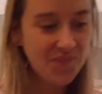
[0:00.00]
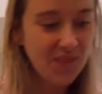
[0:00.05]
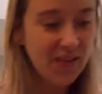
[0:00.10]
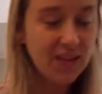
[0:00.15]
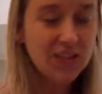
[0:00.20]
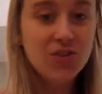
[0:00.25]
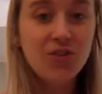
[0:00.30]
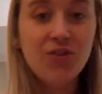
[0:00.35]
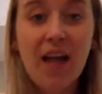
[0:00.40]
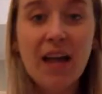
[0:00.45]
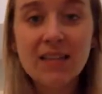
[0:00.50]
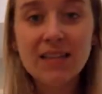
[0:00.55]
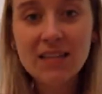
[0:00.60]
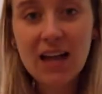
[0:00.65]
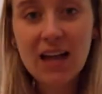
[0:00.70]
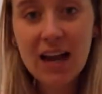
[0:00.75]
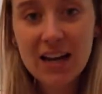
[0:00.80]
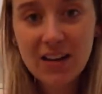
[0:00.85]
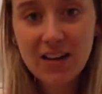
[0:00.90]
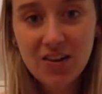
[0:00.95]
So that's the
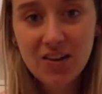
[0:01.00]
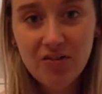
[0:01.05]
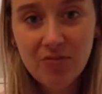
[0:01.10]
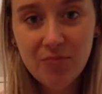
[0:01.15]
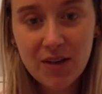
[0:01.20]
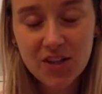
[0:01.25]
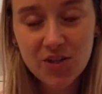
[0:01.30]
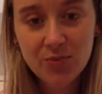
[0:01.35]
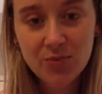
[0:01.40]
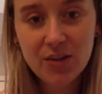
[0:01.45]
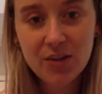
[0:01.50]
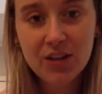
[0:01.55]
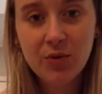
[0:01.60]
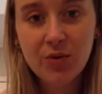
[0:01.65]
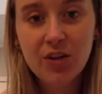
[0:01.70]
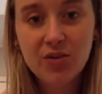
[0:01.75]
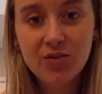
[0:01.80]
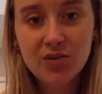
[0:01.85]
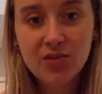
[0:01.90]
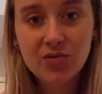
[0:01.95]
kind of measurement that we
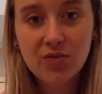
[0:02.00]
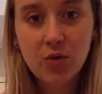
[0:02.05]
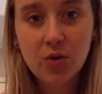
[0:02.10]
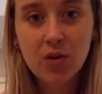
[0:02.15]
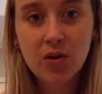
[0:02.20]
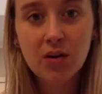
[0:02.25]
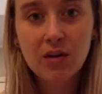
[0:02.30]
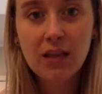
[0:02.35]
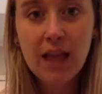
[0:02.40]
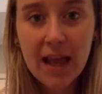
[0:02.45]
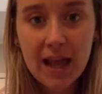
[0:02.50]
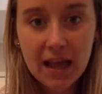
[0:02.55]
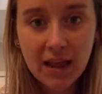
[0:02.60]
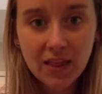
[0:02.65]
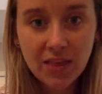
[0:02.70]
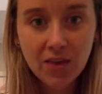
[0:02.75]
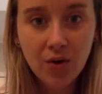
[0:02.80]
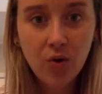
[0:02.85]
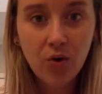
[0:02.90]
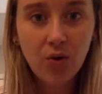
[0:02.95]
use for length
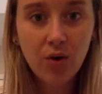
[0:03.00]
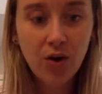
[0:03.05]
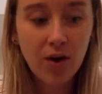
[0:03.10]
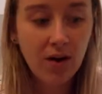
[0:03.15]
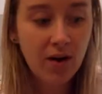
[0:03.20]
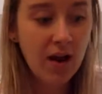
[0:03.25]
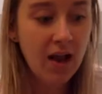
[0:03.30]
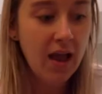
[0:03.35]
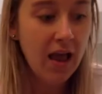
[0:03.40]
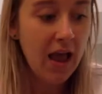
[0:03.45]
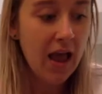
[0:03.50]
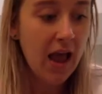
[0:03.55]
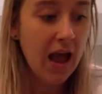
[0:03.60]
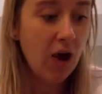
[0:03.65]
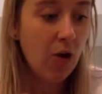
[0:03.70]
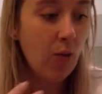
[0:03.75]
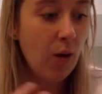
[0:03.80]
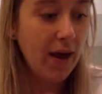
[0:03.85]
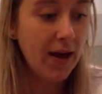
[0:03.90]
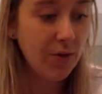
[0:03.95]
or
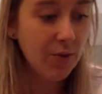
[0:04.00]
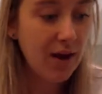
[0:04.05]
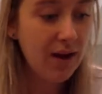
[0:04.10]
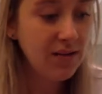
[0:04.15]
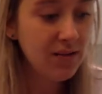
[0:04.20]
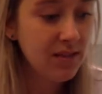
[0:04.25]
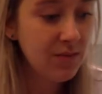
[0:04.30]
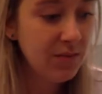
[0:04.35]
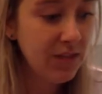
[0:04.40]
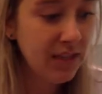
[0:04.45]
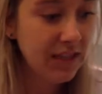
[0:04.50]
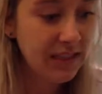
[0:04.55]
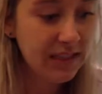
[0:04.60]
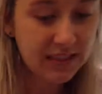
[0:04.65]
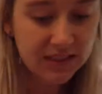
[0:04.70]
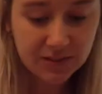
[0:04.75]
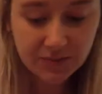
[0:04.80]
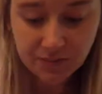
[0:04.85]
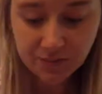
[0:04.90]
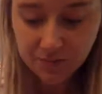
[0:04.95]
how wide around something
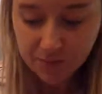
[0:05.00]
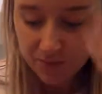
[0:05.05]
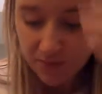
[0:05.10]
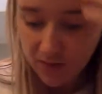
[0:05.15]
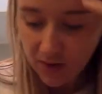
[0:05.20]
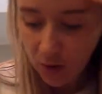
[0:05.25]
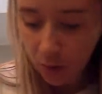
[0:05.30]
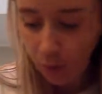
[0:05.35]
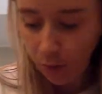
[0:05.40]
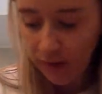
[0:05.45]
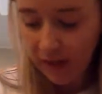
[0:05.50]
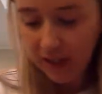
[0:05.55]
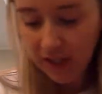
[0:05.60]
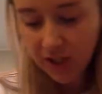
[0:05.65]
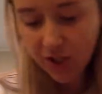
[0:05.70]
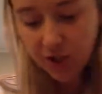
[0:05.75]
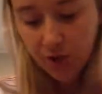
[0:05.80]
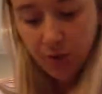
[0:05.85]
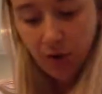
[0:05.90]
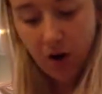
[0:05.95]
is. When
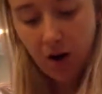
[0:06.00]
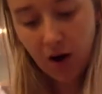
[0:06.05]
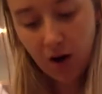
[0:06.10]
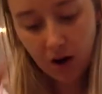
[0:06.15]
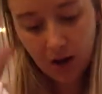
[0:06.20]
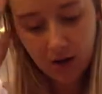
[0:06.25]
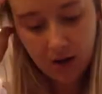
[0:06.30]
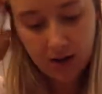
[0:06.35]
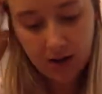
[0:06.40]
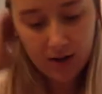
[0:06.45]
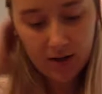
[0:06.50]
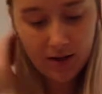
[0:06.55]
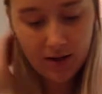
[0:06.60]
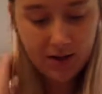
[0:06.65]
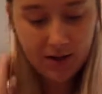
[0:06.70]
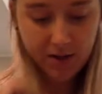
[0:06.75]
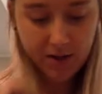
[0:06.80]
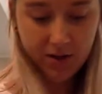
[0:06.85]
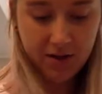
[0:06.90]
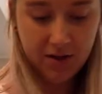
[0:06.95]
you are
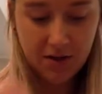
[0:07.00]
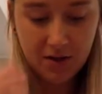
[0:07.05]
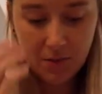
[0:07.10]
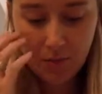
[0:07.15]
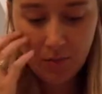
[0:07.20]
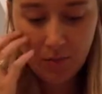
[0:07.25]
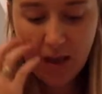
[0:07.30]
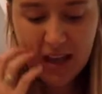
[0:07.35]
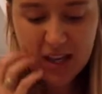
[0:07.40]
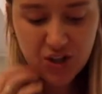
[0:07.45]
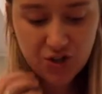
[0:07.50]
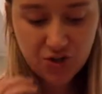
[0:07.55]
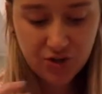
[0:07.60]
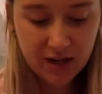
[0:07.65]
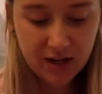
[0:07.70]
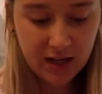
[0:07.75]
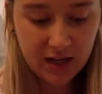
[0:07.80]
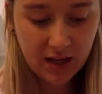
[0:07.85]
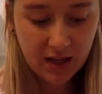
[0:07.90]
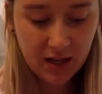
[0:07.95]

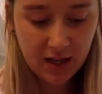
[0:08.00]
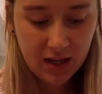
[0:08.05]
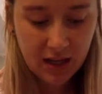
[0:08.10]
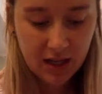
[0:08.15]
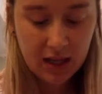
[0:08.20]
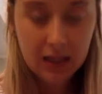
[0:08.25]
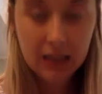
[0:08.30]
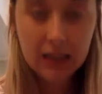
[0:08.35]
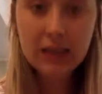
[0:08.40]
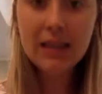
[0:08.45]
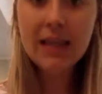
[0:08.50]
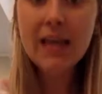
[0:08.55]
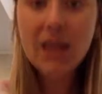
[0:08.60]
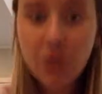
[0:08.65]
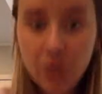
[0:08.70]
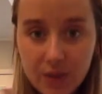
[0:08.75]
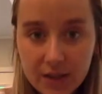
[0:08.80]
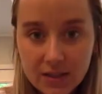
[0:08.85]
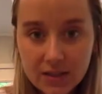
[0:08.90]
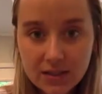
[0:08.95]
measuring
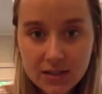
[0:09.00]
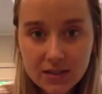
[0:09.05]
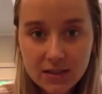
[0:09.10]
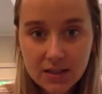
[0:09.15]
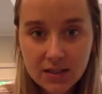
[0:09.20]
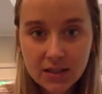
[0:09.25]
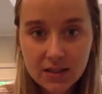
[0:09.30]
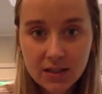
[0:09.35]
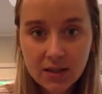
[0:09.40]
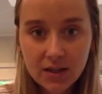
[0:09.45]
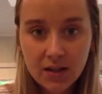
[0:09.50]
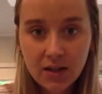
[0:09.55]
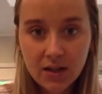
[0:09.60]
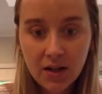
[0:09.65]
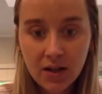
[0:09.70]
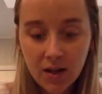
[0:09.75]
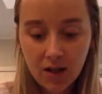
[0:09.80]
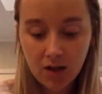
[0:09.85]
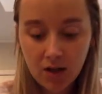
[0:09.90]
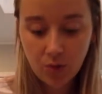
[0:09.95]
liquids,
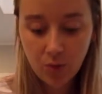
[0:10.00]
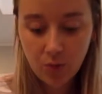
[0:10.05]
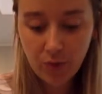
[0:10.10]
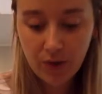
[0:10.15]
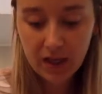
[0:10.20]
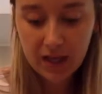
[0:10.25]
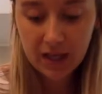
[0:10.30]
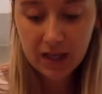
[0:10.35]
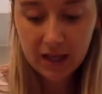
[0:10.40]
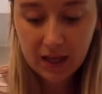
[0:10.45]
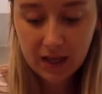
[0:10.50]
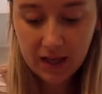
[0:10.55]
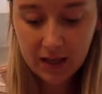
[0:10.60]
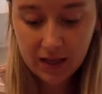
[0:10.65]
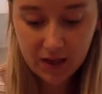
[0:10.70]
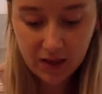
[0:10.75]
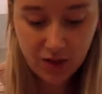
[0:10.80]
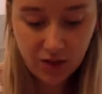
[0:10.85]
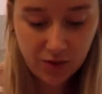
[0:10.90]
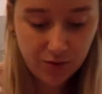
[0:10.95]
we
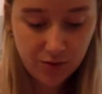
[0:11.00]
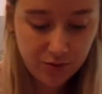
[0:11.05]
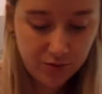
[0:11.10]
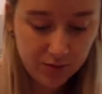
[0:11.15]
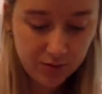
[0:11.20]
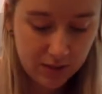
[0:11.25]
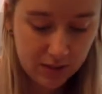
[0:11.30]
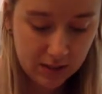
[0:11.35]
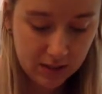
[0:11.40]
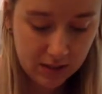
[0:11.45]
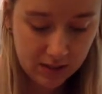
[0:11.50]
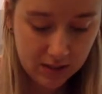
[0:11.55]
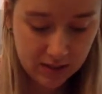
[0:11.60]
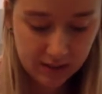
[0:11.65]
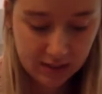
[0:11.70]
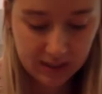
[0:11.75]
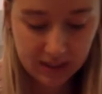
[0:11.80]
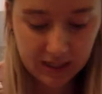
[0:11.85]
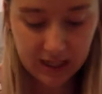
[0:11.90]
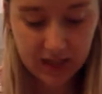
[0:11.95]

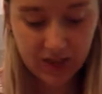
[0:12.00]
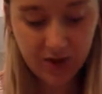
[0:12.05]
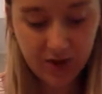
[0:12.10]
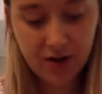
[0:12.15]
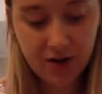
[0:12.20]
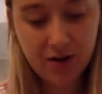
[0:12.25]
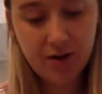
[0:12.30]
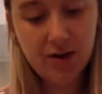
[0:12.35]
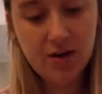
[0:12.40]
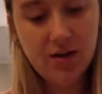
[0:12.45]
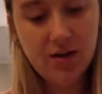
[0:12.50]
use either